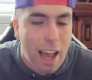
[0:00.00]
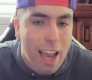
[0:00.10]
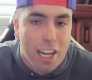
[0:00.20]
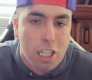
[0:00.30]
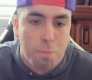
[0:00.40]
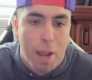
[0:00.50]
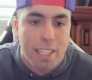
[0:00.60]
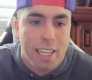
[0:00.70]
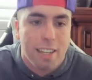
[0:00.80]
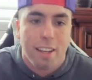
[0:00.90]
I
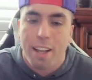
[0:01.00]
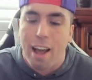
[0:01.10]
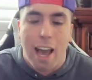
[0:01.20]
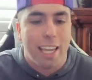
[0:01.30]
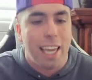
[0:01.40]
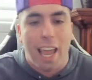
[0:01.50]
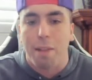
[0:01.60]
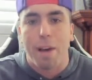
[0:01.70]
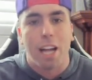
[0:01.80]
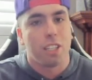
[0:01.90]
expect it. I can't
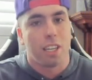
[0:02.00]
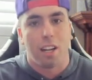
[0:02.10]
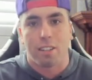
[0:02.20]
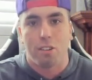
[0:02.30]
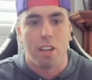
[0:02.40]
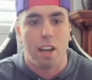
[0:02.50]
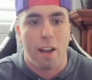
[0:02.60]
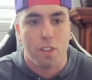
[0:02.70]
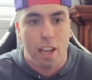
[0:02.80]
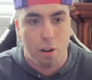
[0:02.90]
imagine the Canucks are done
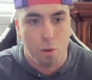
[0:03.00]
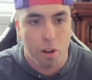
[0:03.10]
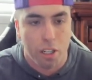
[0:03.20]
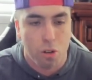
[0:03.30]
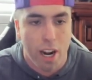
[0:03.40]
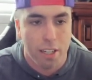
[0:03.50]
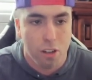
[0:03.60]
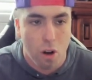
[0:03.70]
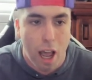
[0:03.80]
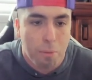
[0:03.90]
after that Hronek trade.
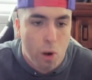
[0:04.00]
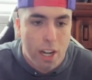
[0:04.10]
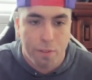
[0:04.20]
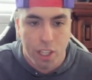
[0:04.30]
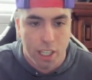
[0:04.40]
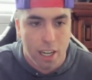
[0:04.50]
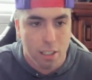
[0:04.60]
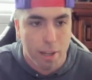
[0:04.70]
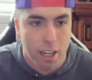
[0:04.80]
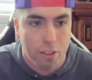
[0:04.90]
So I'm waiting for the Canucks
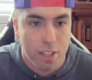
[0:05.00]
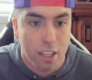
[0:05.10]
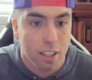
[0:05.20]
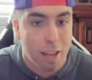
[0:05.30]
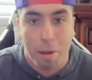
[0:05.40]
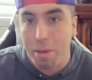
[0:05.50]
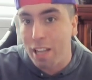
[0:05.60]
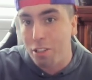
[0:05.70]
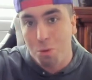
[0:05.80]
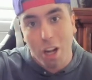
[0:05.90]
to make another deal. And maybe
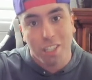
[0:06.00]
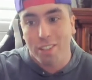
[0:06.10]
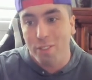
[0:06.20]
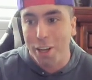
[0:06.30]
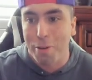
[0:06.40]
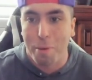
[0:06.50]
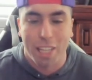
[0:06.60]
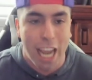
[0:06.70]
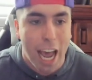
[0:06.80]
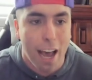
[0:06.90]
as you're watching this video, maybe
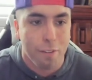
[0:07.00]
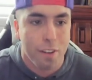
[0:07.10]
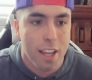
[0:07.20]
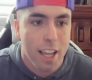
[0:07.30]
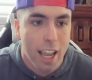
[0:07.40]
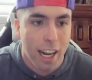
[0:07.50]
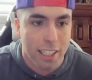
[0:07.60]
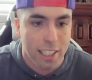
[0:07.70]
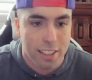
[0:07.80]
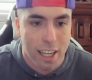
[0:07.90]
they have. And
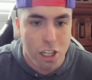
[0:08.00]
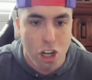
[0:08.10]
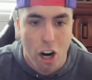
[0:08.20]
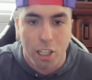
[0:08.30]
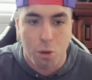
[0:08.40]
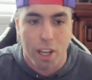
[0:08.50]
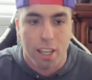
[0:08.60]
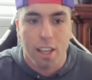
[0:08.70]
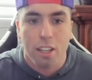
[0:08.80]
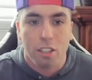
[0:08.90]
as I said, Johnny
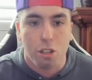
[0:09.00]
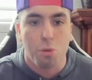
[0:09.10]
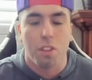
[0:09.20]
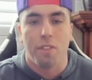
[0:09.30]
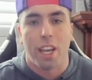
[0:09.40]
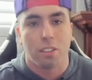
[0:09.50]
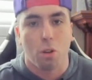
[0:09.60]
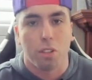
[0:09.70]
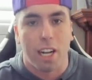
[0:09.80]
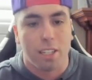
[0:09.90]
Quick to the Vegas
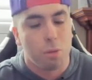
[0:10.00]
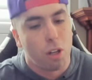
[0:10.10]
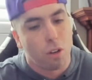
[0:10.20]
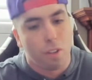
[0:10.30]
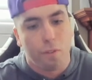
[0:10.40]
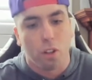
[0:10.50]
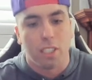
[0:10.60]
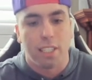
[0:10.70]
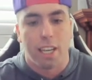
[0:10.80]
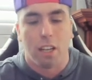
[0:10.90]
Golden Knights. We don't know the full
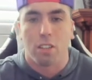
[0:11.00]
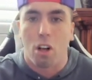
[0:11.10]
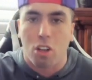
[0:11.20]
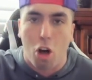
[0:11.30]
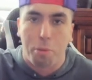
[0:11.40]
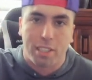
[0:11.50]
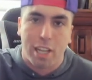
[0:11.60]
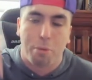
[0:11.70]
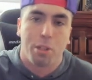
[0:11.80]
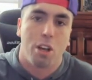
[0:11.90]
details. I'll comment it
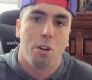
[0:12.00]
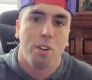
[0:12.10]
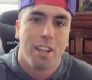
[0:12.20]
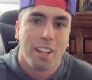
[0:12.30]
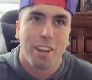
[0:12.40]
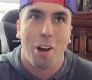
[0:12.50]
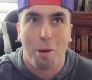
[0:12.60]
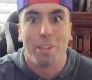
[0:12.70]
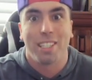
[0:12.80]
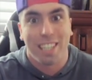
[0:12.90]
down below.
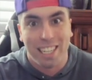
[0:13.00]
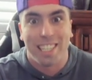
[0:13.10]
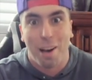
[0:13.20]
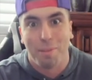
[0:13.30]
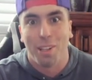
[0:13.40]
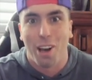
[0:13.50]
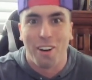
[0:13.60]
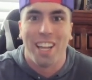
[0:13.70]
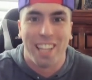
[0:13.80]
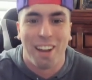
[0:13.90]
Comment it down below
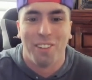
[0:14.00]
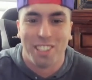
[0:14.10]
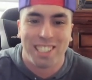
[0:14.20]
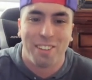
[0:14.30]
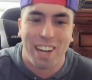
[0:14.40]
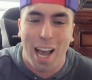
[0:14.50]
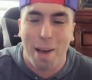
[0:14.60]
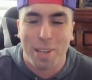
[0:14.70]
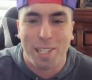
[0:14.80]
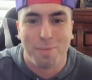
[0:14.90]
and then we'll see what
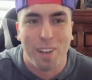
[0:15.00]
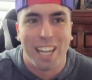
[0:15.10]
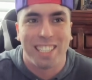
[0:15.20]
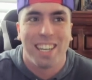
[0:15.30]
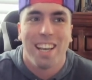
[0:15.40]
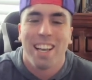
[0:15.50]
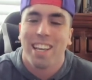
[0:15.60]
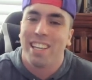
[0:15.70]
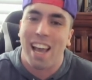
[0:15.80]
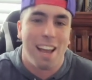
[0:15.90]
happens. But
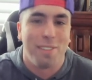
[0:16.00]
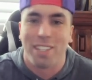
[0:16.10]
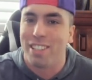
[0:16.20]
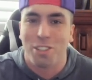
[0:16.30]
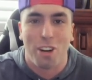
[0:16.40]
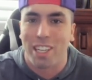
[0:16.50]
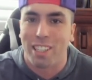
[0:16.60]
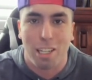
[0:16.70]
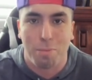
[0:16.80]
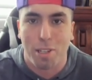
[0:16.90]
yeah, I mean, the trade
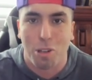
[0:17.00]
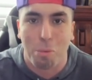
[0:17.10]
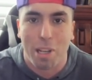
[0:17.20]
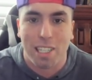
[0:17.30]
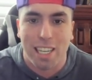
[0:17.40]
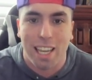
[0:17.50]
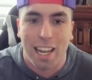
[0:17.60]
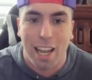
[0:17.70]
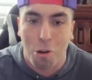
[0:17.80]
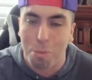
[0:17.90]
deadline's been so busy
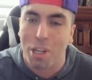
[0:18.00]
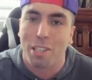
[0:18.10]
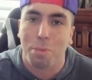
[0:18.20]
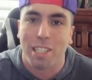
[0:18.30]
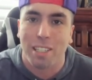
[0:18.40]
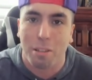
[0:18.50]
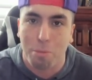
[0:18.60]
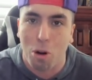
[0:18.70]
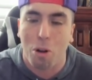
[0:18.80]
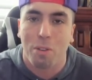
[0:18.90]
and I hope it is busy
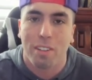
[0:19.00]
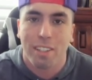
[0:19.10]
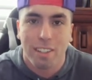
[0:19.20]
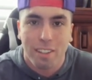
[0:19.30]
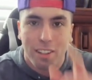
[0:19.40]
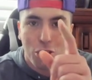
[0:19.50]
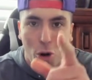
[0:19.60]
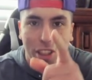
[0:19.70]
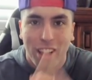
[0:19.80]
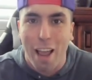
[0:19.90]
tomorrow.
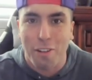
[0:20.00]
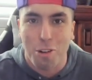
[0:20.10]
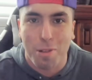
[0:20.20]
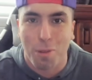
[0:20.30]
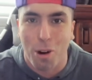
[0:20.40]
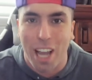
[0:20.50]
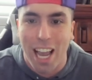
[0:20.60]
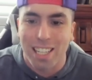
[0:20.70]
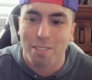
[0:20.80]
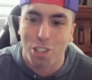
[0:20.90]
Join the live stream tomorrow,
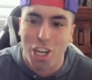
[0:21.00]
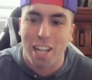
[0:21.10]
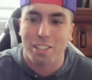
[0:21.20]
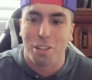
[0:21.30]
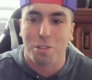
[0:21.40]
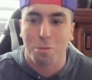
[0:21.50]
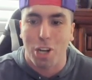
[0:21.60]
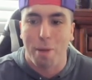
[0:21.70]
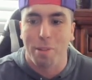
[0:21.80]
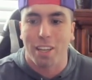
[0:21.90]
guys. We'll chat soon.
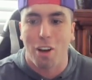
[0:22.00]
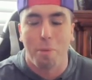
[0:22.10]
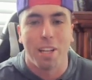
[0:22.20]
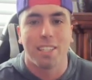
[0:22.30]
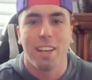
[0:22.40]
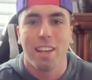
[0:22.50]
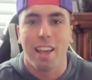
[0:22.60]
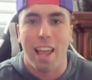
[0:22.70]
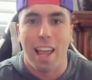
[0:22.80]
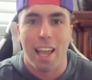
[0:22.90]
Subscribe, like, comment,
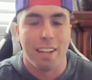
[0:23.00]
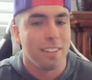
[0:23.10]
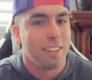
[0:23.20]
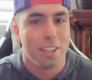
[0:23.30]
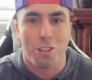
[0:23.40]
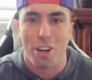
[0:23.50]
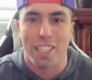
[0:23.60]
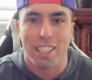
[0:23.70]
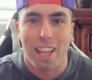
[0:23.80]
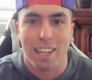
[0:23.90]
and trade
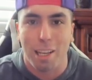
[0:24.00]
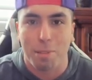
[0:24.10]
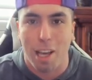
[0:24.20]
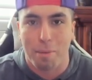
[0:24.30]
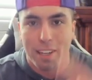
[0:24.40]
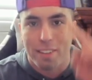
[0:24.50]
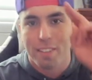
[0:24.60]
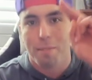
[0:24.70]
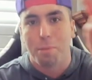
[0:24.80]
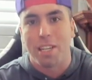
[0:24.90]
deadline keeps coming.
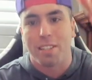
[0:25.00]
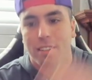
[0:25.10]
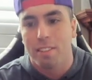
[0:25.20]
Peace.